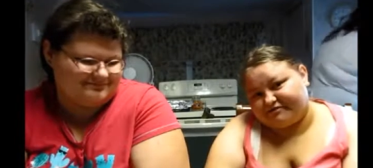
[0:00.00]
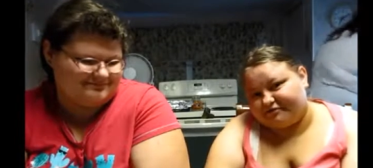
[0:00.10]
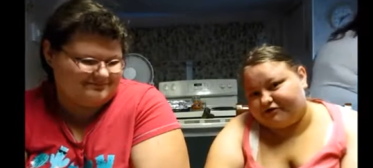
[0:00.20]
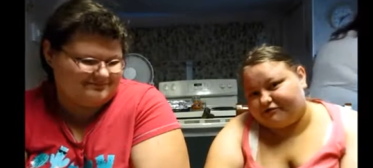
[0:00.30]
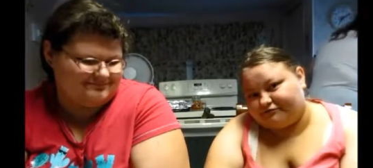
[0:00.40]

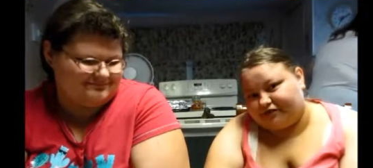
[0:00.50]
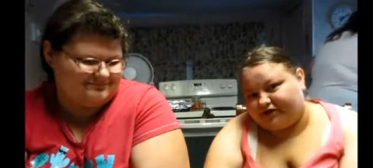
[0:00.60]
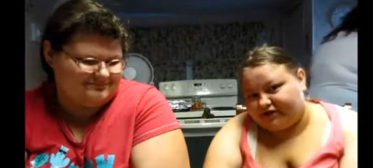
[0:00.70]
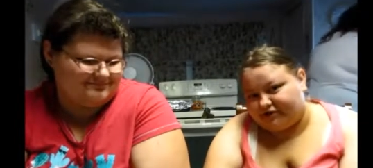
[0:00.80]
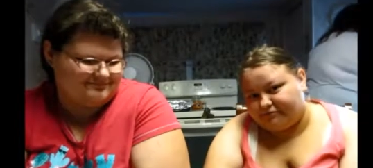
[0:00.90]
Speaker 1: I would go to
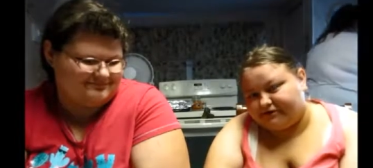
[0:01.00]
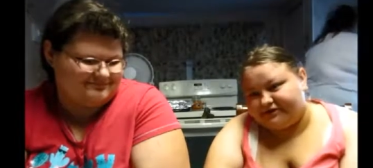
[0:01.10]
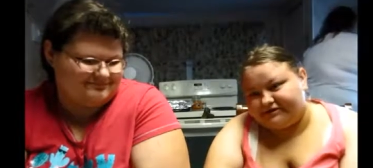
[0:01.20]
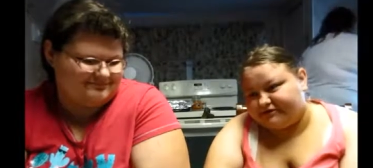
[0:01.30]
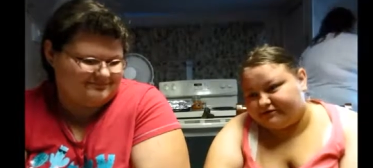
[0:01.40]
Volcano
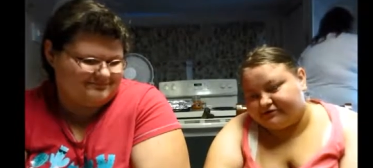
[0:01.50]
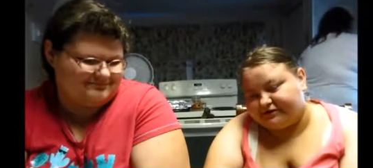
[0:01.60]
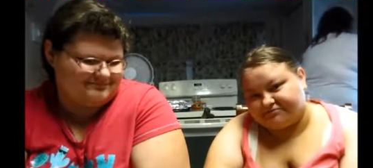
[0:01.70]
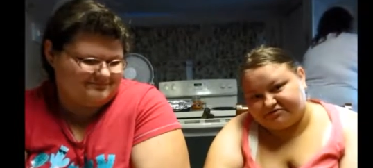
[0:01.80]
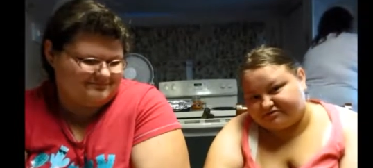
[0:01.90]
Bay
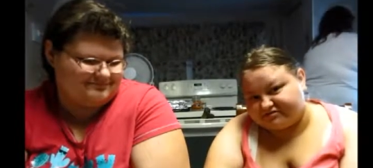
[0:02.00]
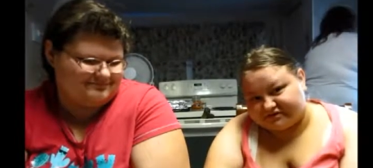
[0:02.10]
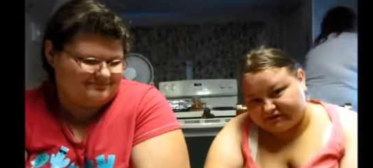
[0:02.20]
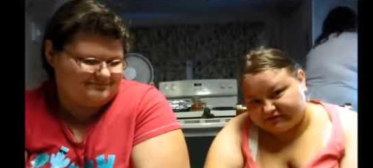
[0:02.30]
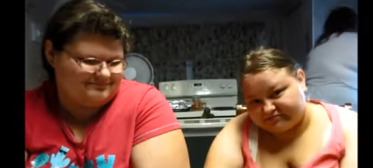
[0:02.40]
literally every
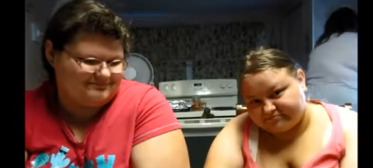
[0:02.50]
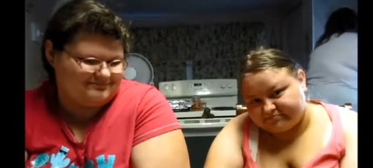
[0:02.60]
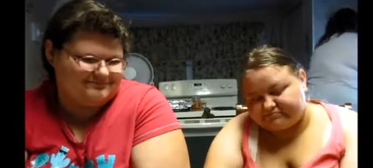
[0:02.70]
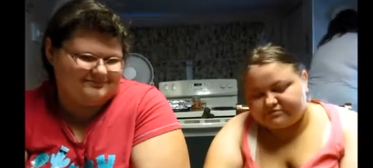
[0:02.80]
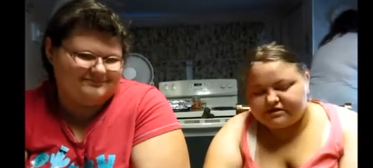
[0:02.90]
chance I had.
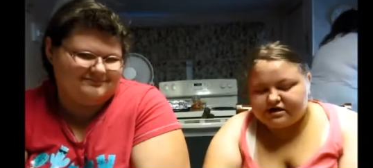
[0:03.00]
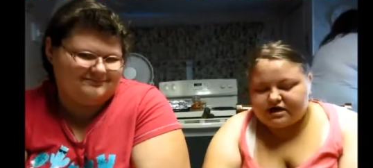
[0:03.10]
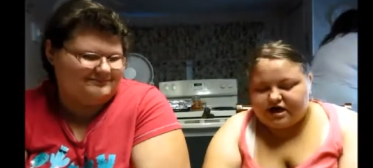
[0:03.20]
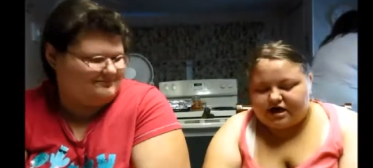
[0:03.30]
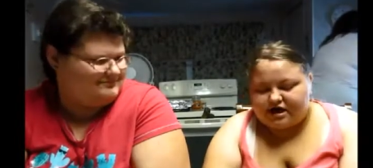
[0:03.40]

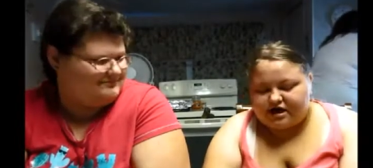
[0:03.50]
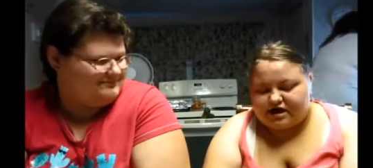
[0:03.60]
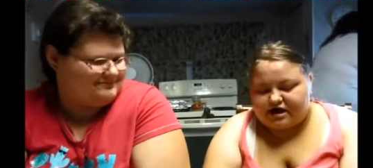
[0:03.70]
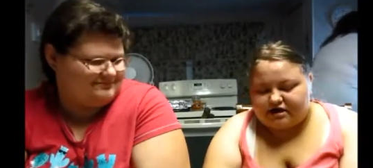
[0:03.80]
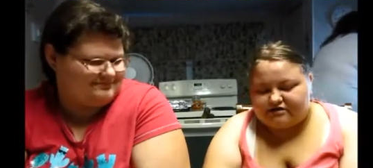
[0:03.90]

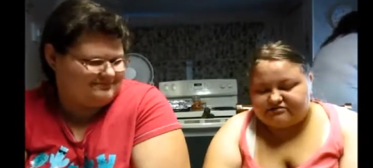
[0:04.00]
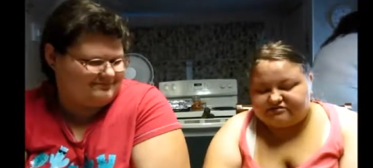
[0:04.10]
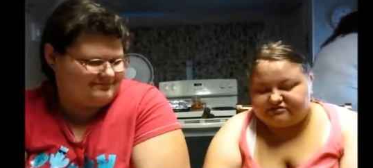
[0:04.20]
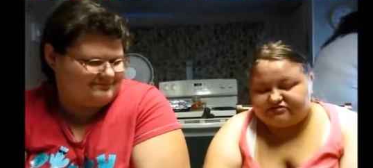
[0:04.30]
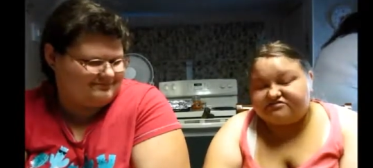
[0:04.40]

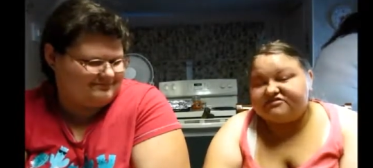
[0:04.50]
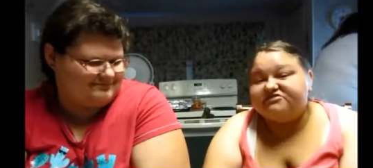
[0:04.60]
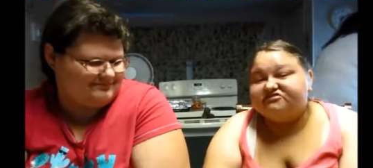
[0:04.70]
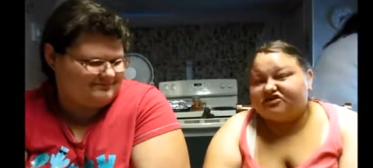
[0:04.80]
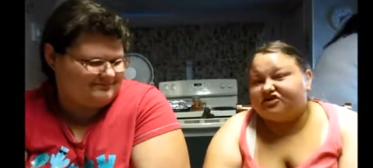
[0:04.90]
And just
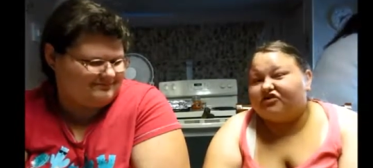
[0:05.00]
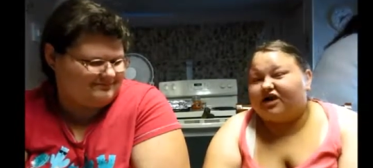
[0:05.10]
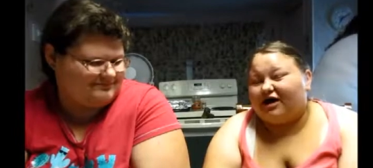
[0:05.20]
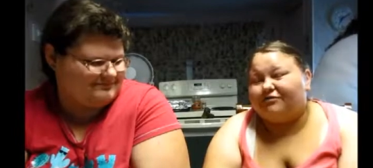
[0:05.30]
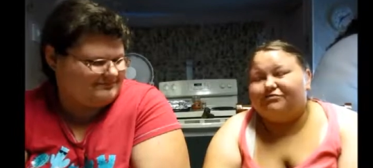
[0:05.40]
in
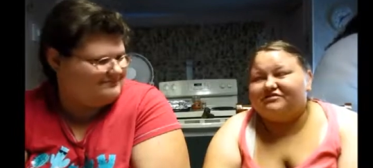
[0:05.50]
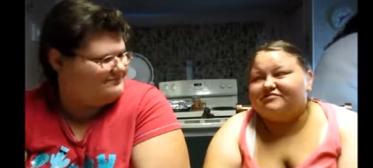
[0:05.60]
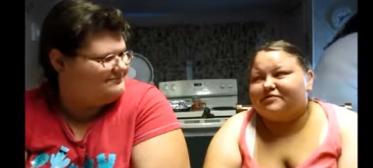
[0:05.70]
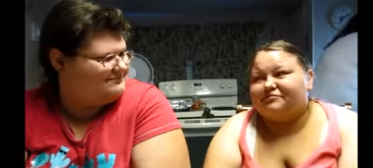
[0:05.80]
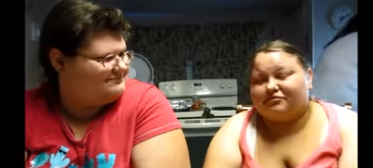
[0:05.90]
general, I would
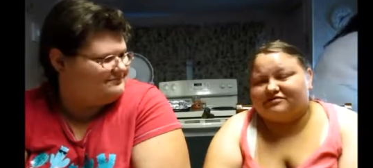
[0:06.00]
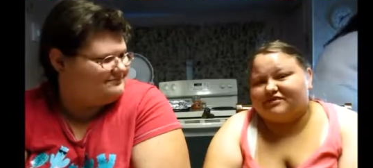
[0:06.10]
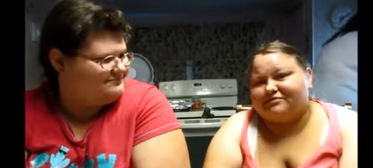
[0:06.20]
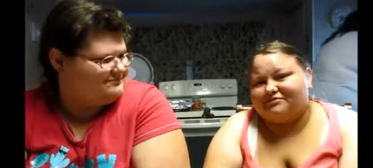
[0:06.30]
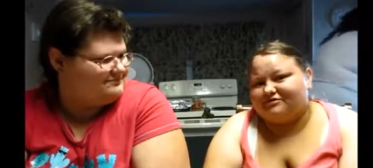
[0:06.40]
want to spend more
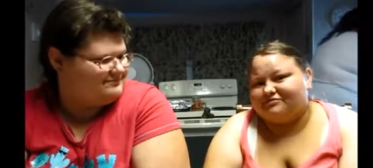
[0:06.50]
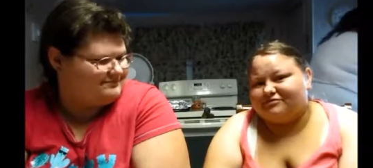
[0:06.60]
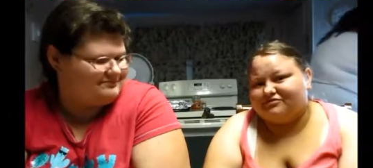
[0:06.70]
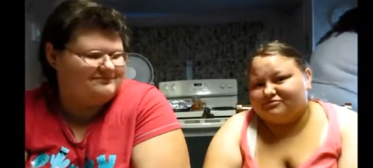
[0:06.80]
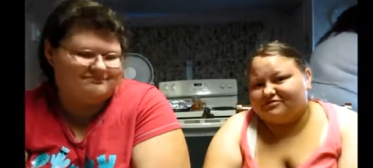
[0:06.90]
time at
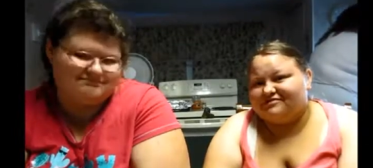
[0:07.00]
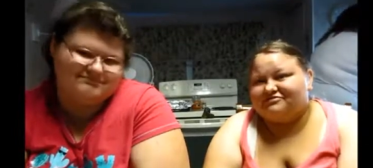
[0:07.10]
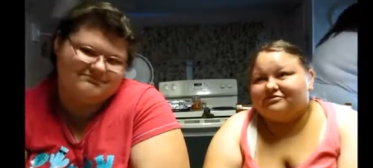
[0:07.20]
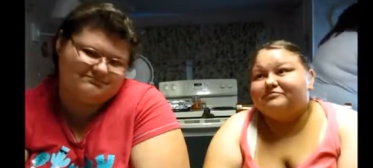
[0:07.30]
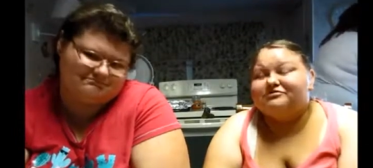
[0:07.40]
Universal
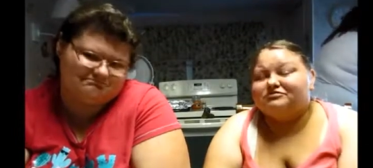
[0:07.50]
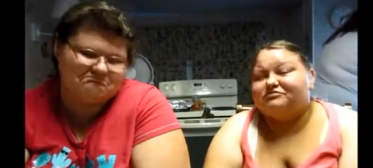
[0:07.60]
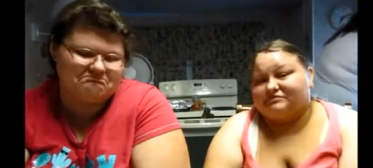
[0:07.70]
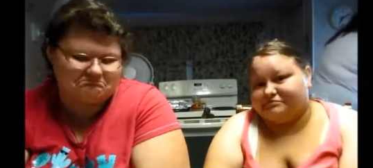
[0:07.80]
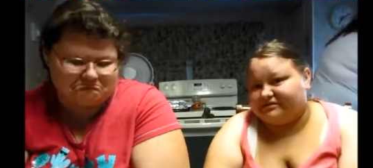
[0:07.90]
because
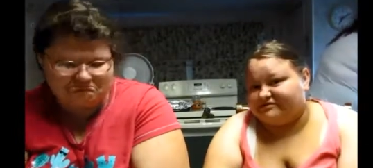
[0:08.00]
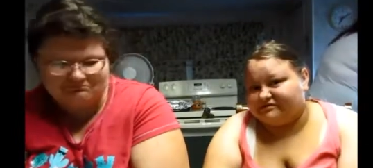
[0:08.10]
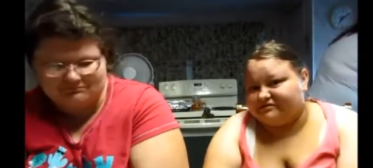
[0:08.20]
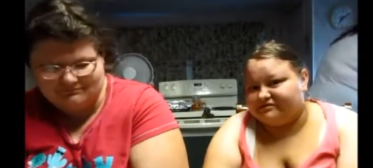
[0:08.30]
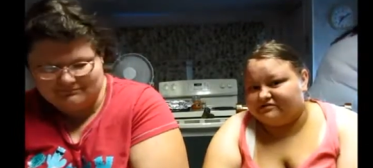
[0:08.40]
Universal is
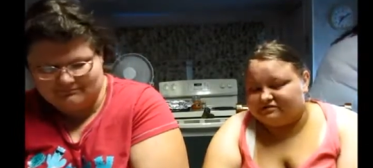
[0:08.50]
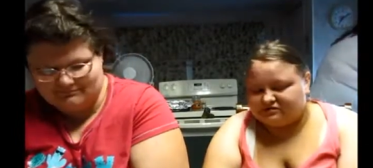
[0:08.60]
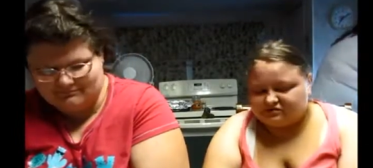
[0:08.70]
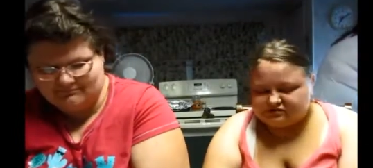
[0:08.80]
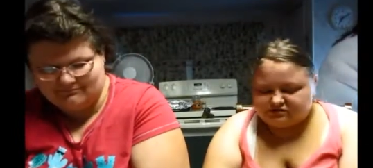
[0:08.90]
amazing.
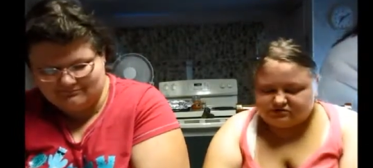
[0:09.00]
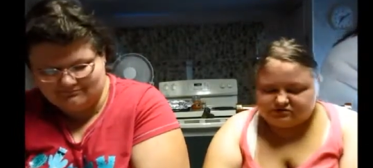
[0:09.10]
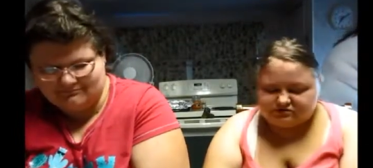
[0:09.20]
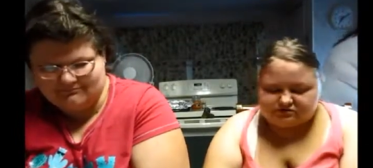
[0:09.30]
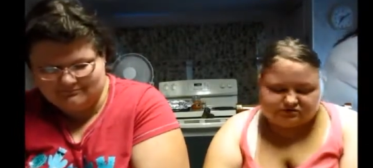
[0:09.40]

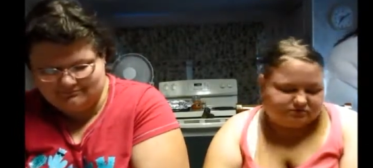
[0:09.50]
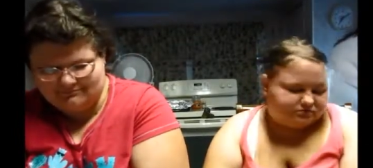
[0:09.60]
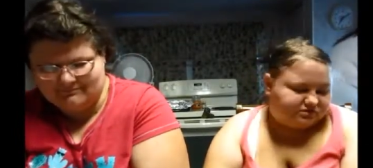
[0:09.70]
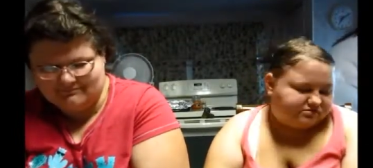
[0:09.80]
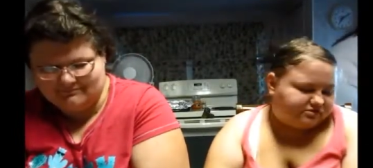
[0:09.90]

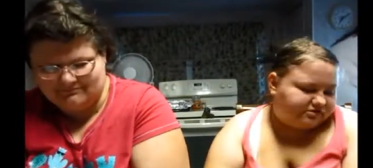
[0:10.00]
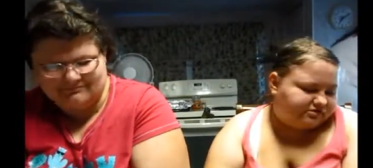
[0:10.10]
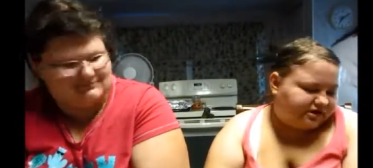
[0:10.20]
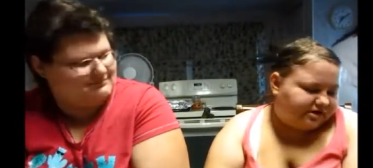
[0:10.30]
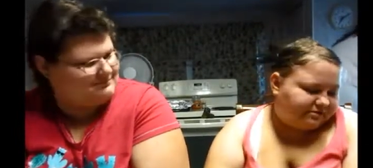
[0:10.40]
Most of
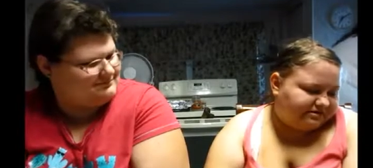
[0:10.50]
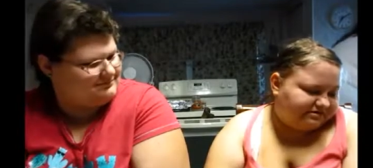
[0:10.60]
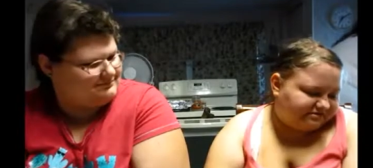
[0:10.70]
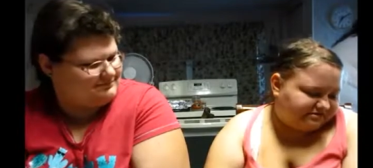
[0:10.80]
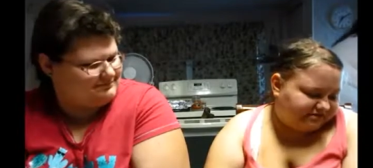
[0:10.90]
her time
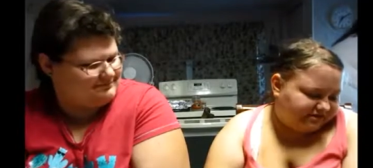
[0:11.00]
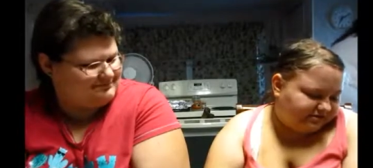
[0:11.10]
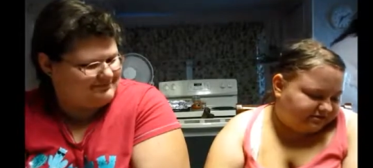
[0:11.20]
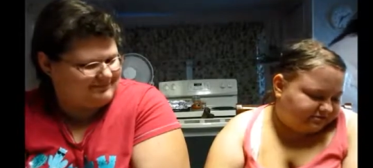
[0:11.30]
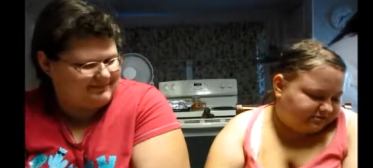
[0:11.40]
at
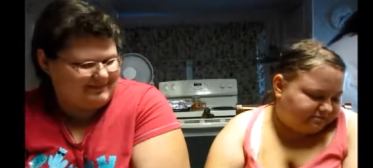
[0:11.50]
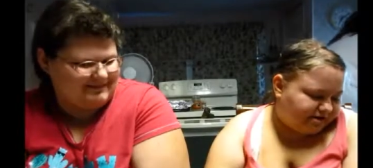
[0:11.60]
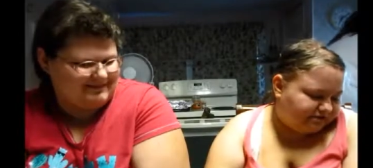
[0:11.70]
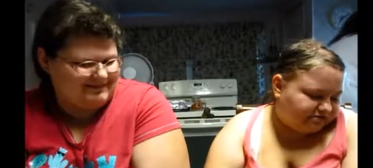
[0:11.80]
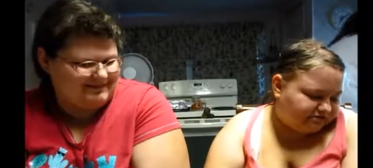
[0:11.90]
Disney, the
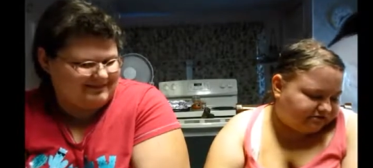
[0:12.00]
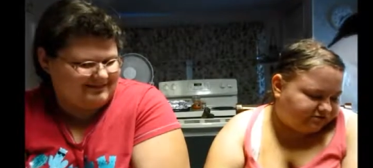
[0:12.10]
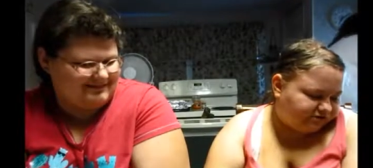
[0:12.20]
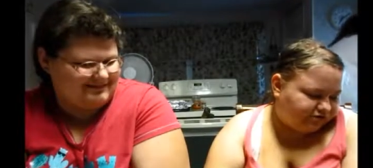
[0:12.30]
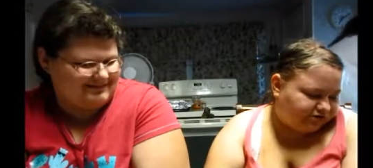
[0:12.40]
mouse
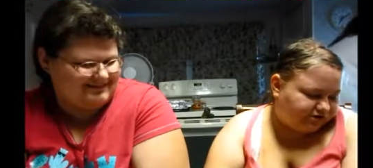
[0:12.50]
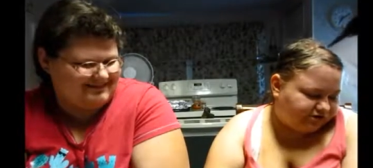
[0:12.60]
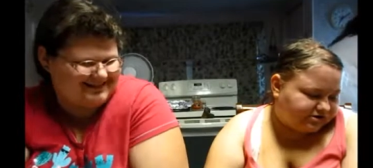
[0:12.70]
overlord,